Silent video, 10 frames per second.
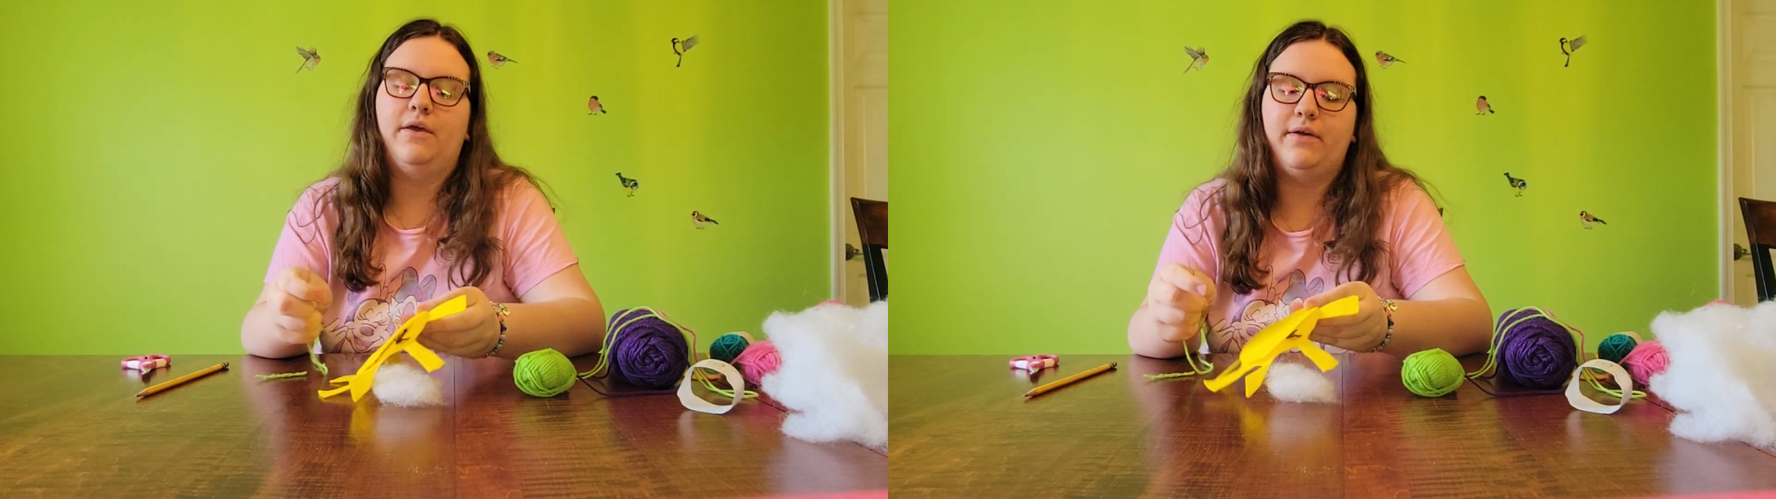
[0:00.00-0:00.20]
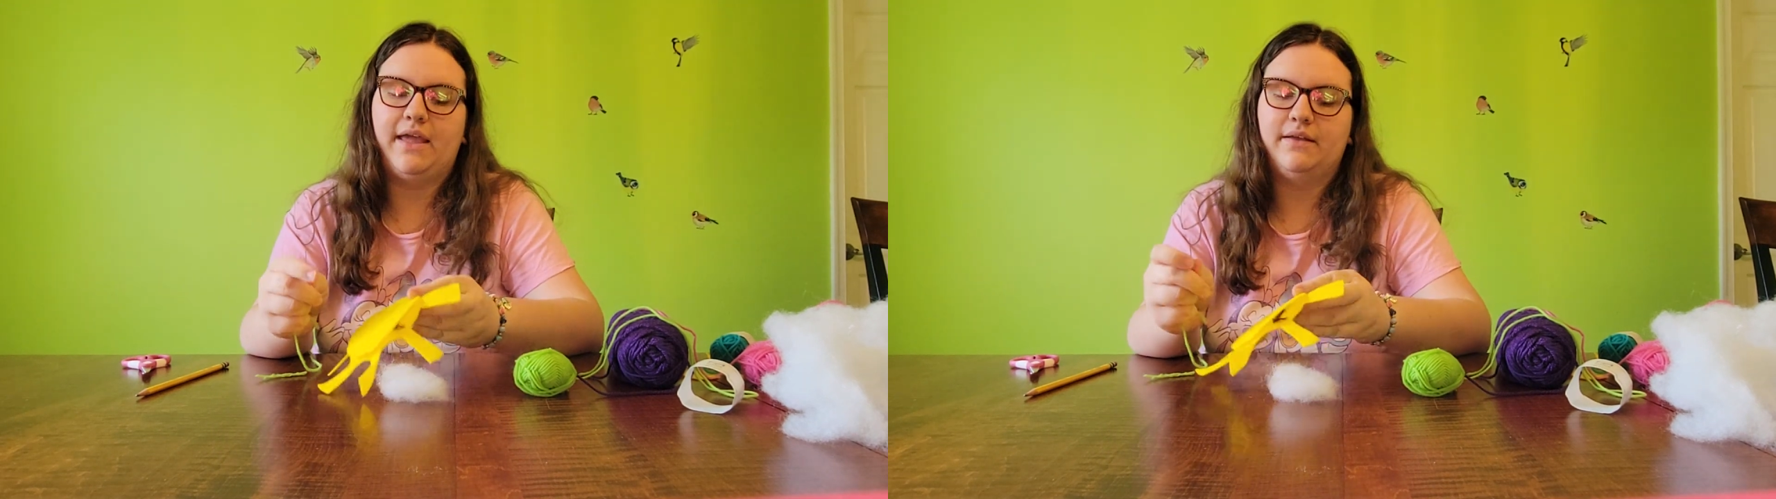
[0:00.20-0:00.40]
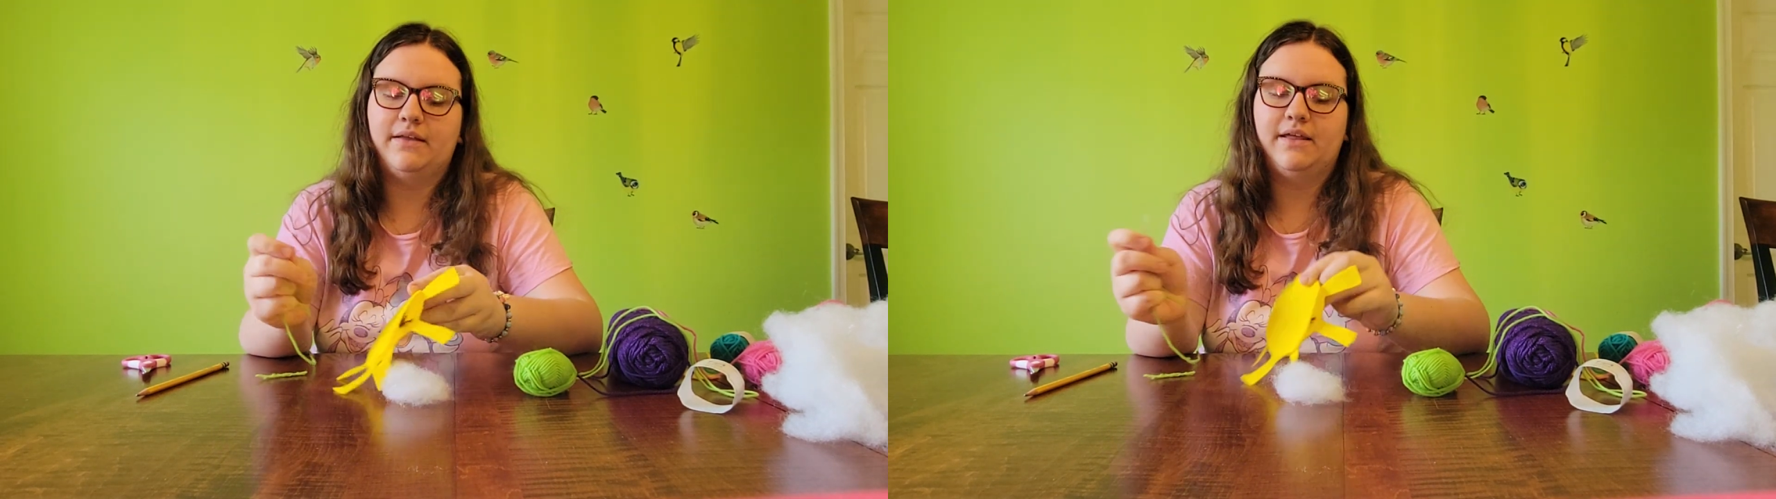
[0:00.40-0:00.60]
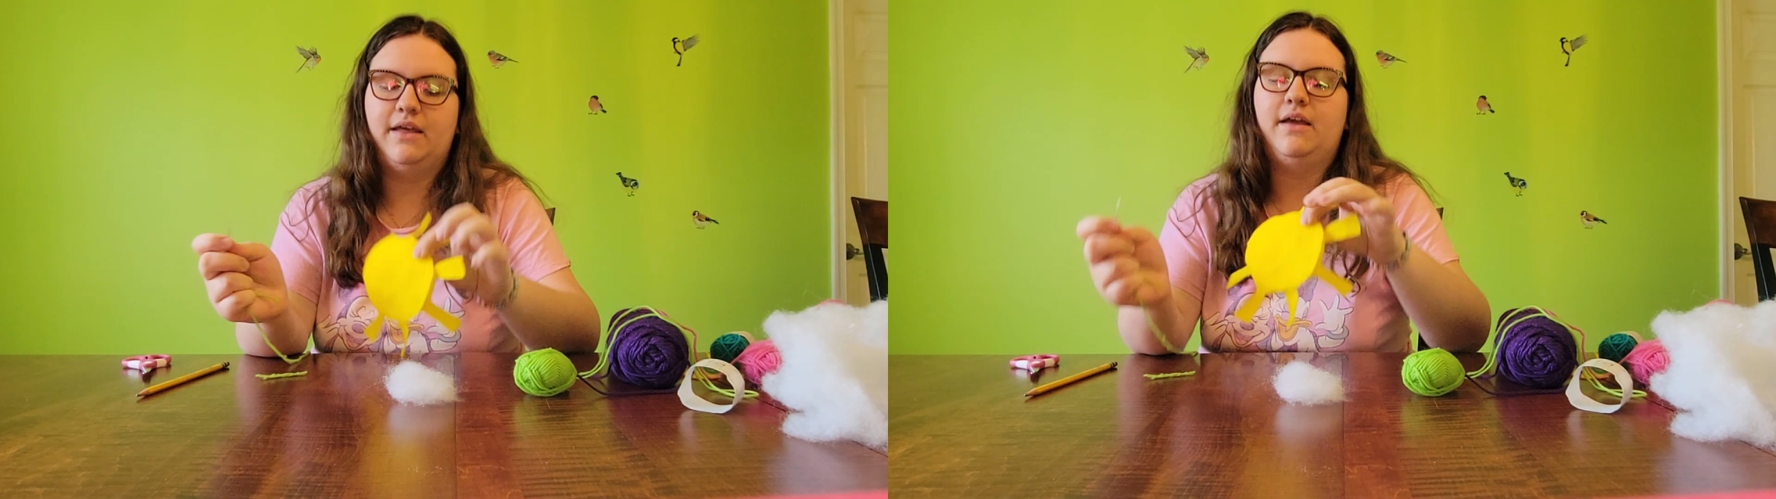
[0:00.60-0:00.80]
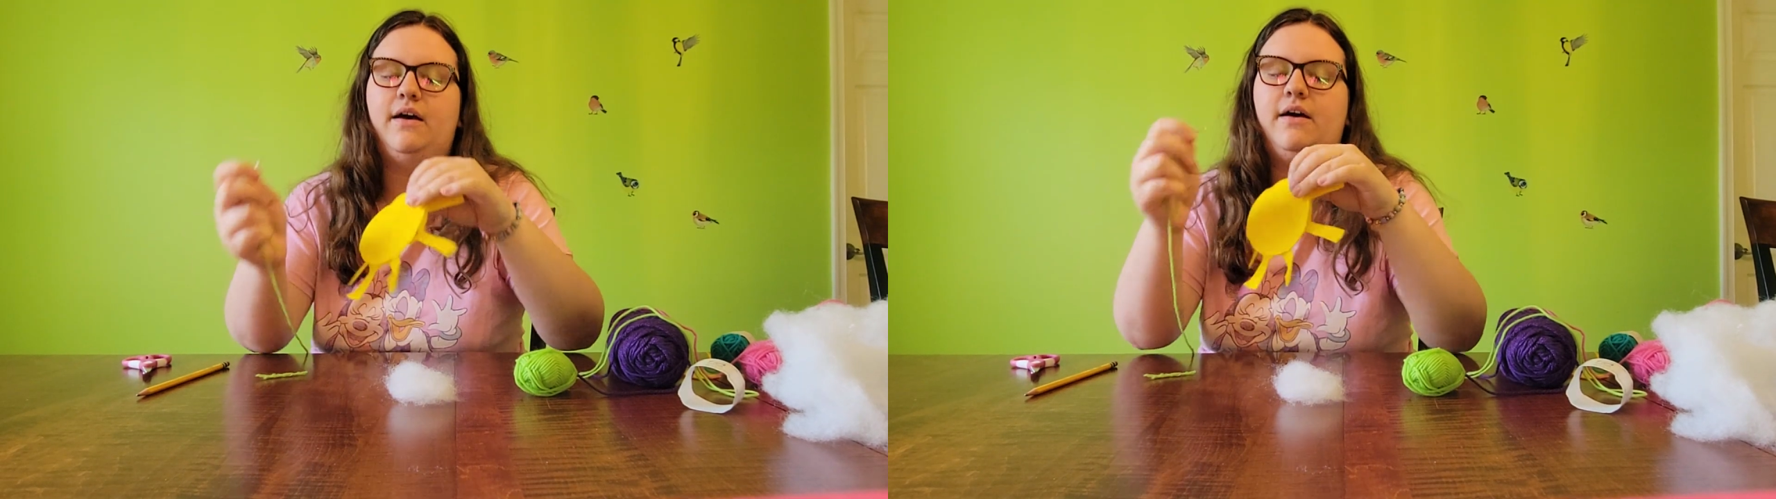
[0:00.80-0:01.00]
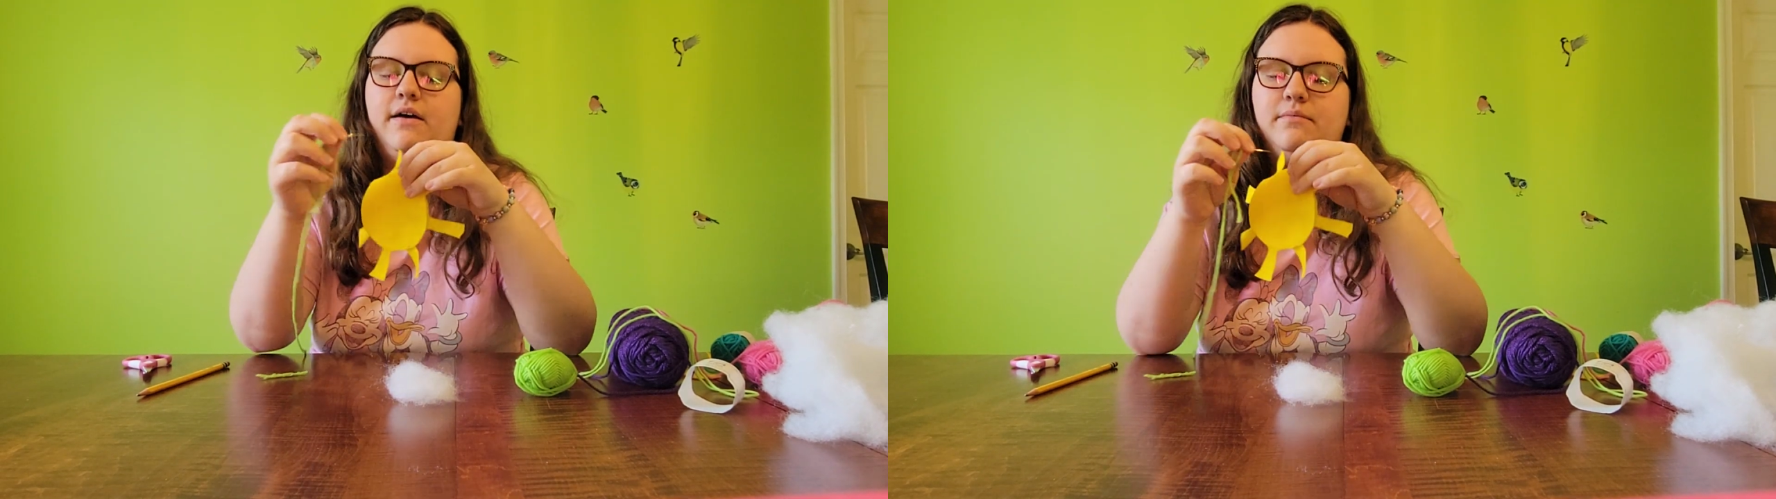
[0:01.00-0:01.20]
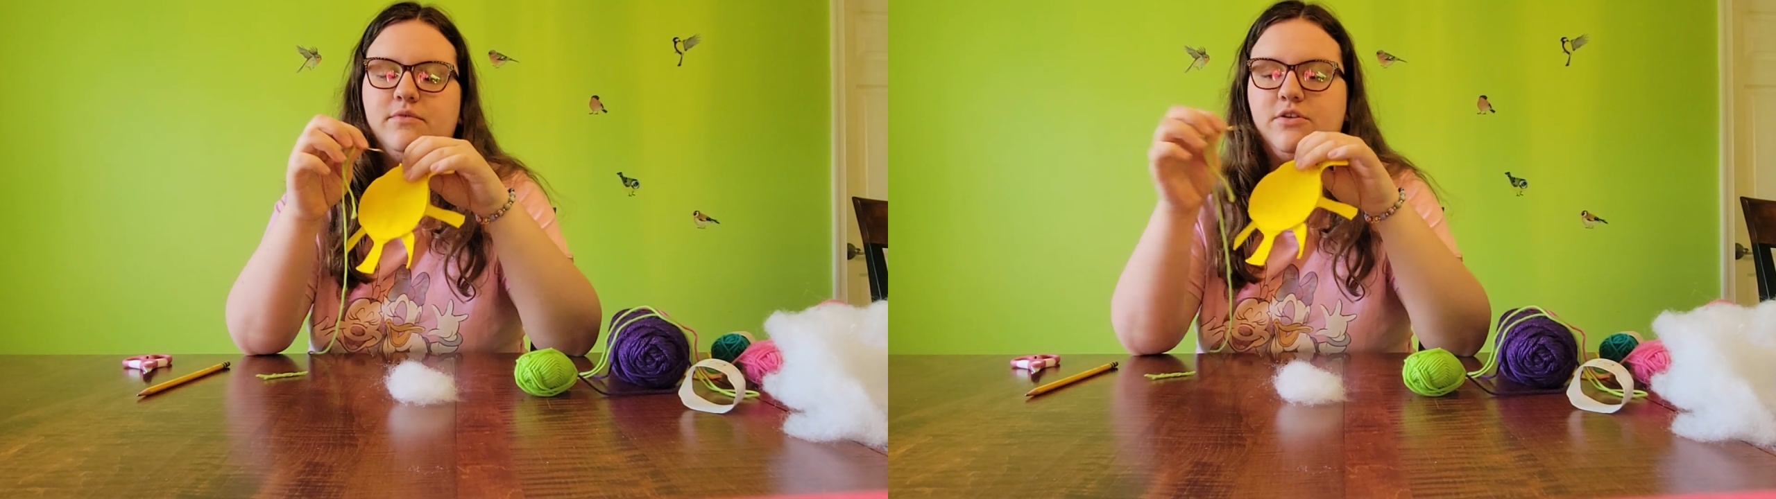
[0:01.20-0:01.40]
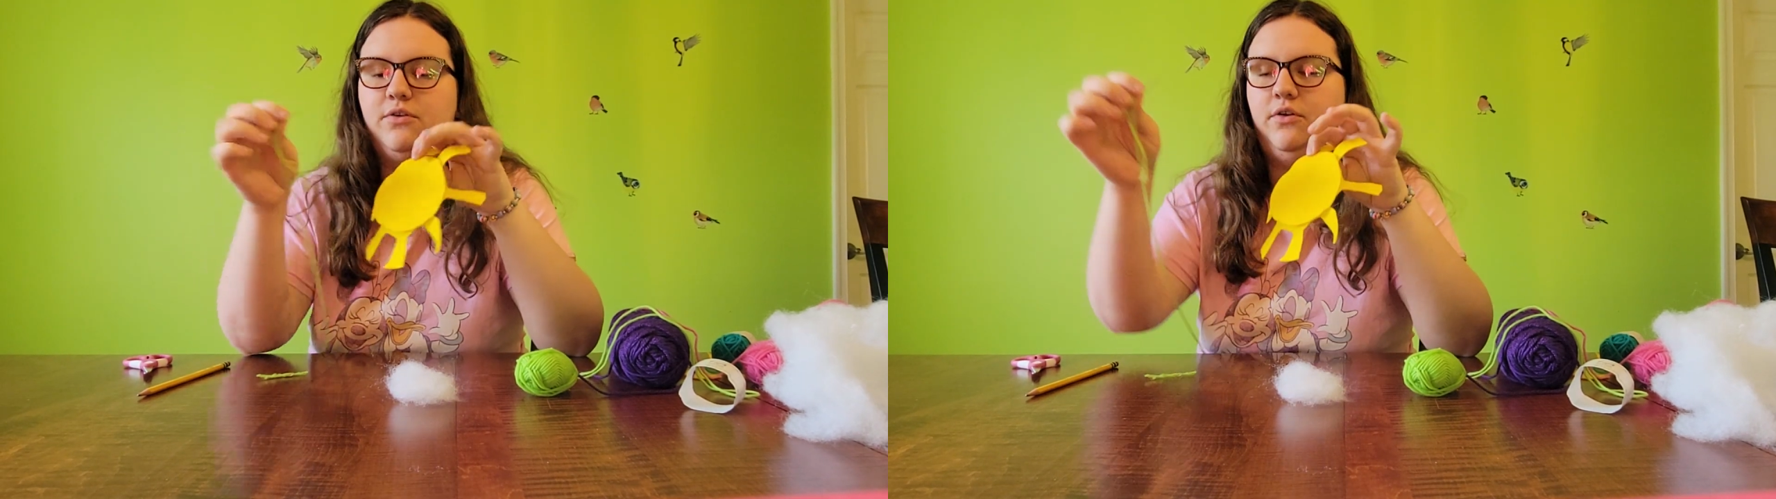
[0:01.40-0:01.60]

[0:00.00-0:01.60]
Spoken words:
Okay, so